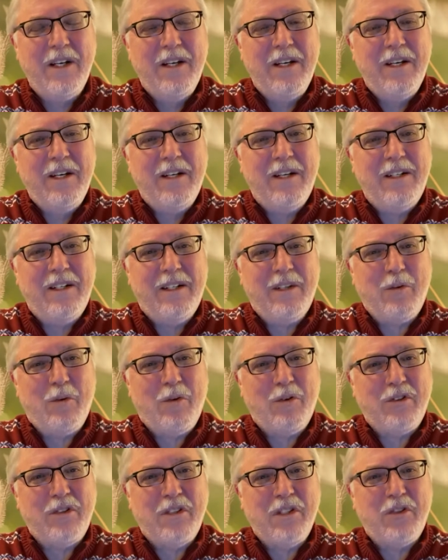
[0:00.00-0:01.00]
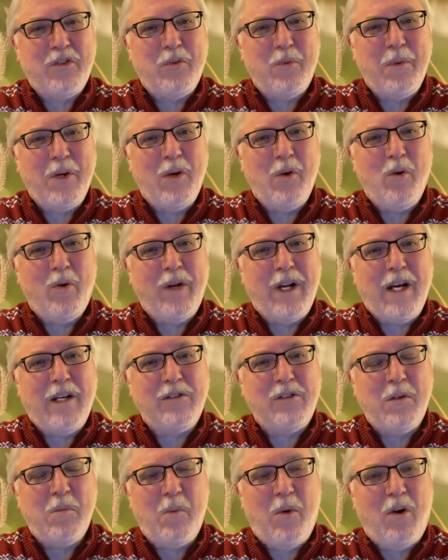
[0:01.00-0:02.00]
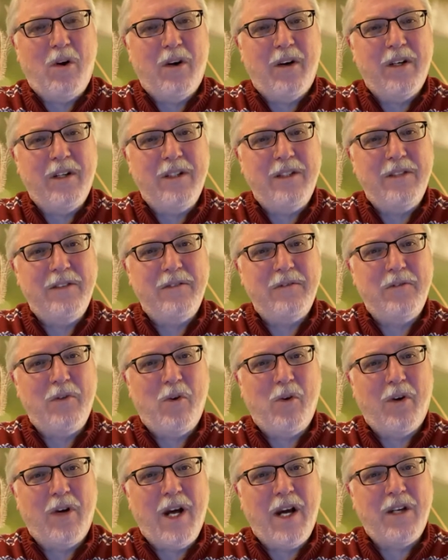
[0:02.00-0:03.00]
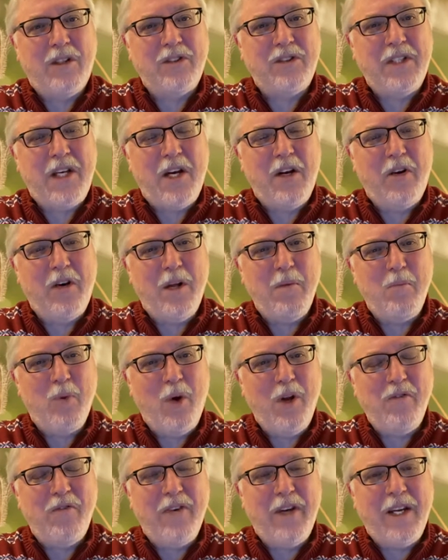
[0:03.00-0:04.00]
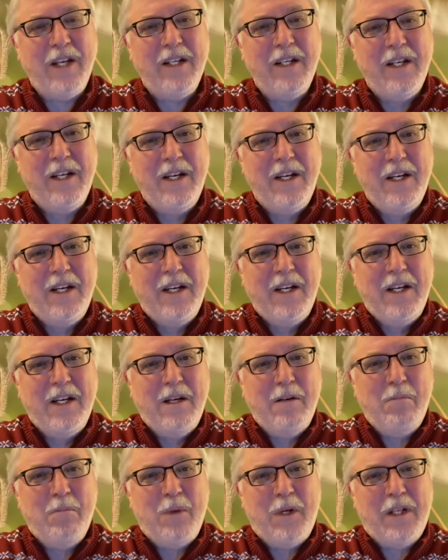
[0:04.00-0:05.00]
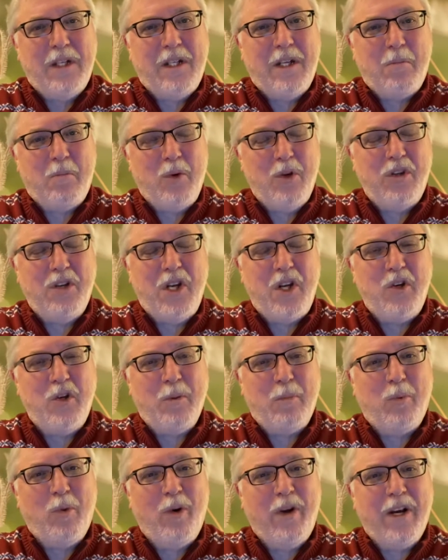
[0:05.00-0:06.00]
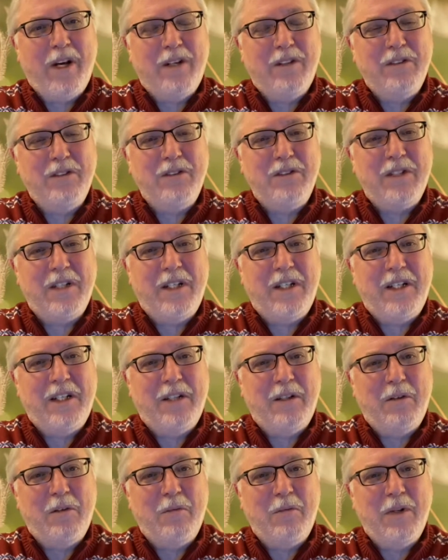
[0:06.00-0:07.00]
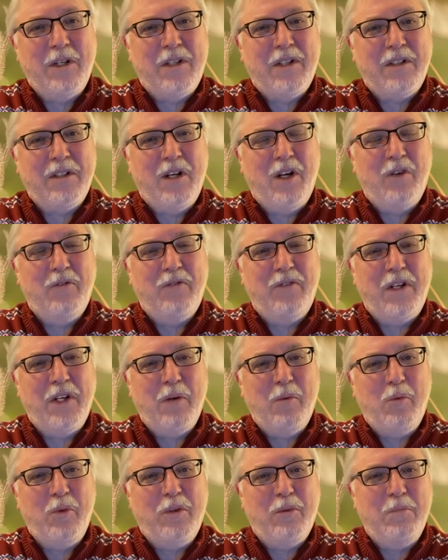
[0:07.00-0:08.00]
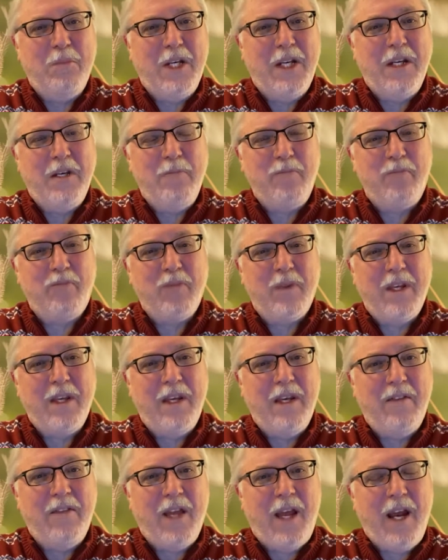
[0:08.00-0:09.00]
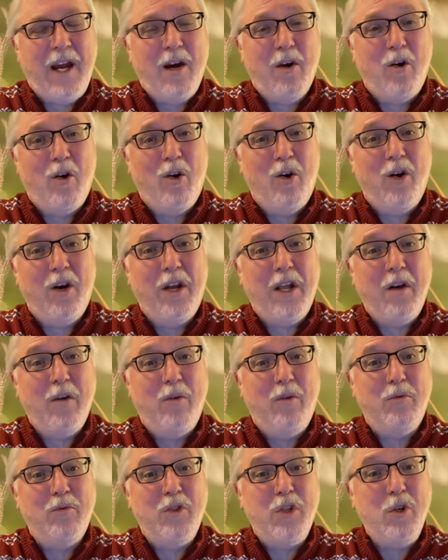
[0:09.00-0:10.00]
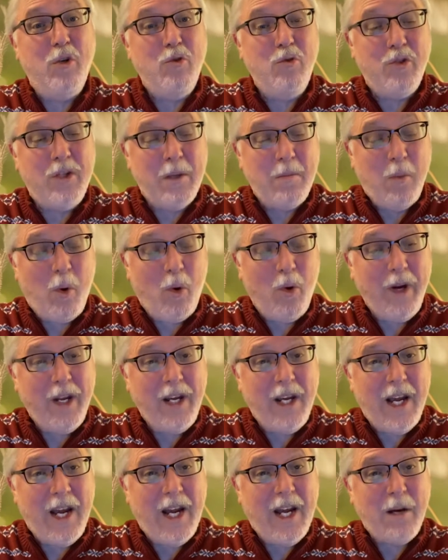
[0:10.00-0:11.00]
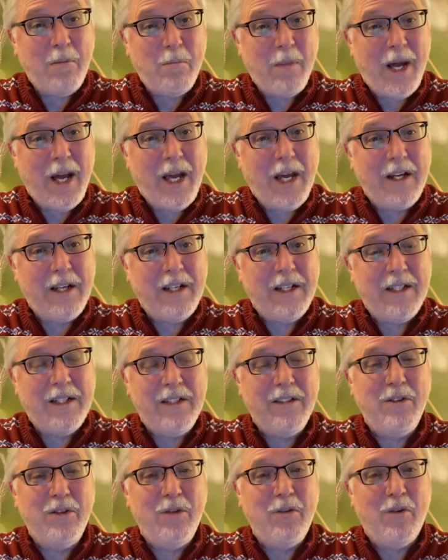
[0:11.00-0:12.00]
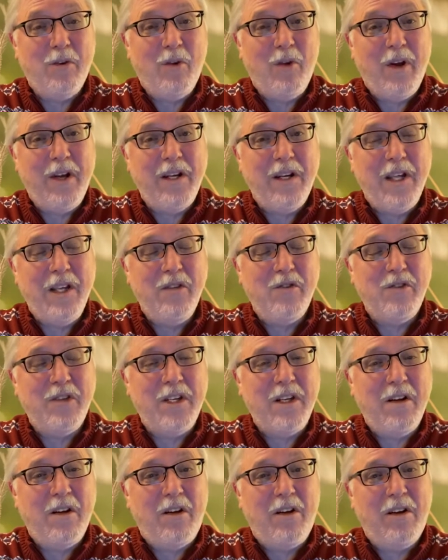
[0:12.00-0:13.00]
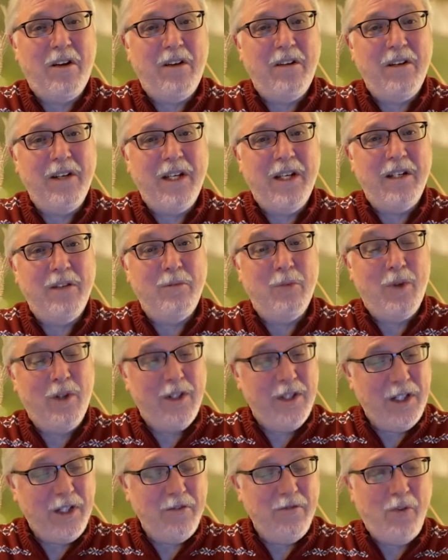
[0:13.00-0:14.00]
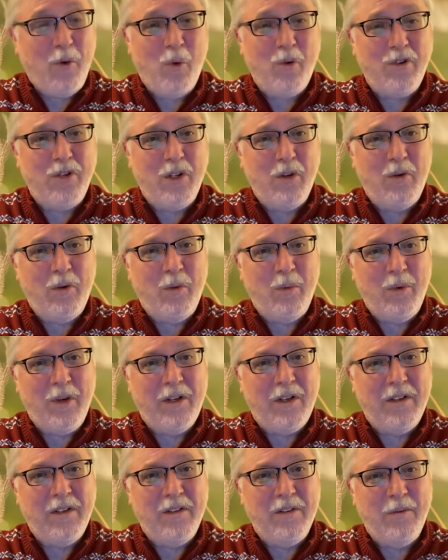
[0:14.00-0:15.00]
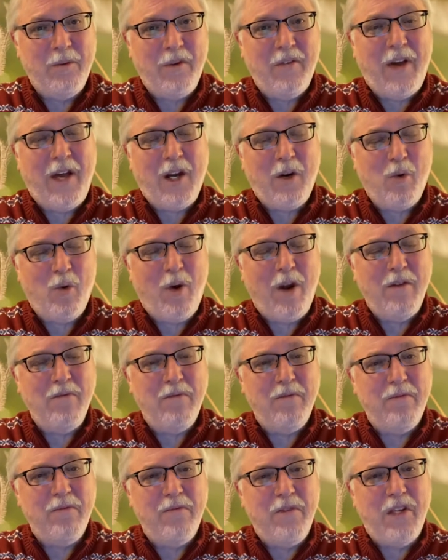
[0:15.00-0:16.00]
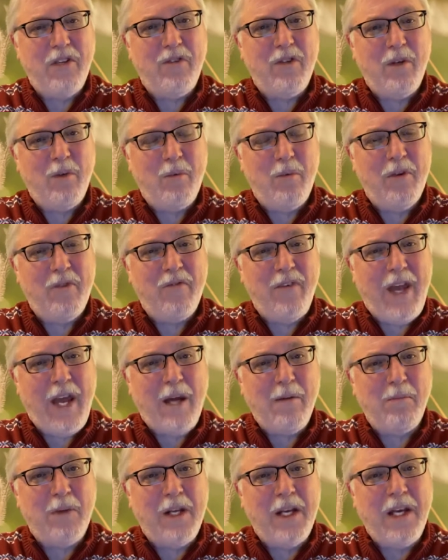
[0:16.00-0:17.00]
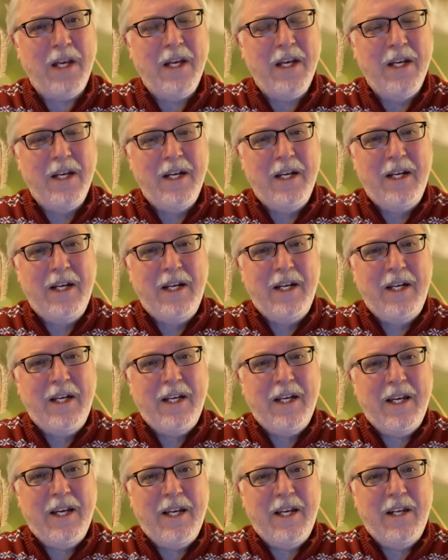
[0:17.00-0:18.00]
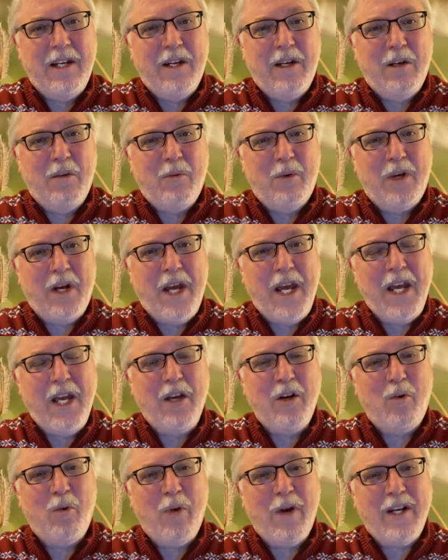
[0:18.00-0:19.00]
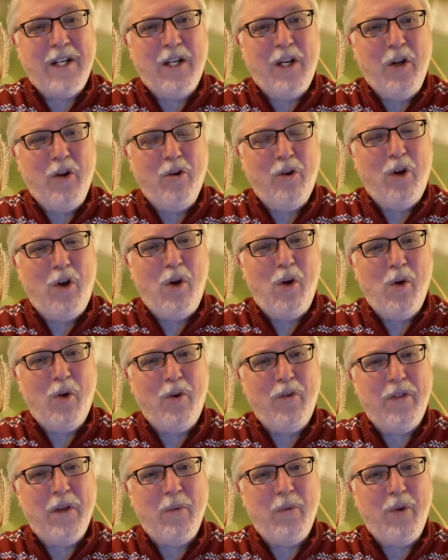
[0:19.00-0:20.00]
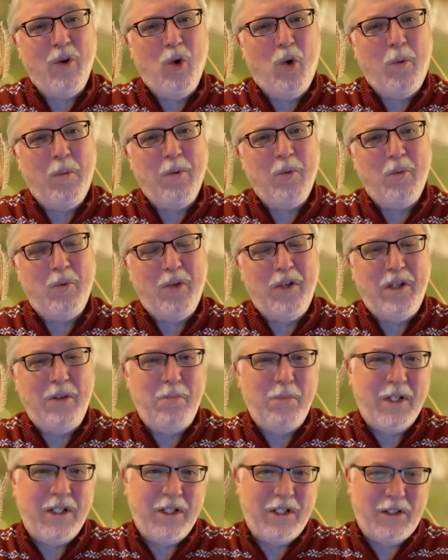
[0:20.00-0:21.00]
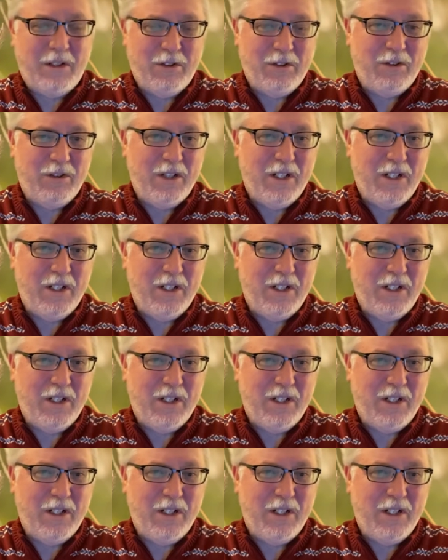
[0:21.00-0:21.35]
Of course, this will be going out tomorrow for our Saturday briefing, but I appreciate your prayers. We'll be in the air early on Tuesday morning, heading back to the great NCR, and we're looking forward to it. We've had a great visit with family, and we're hanging around a little longer than we normally would because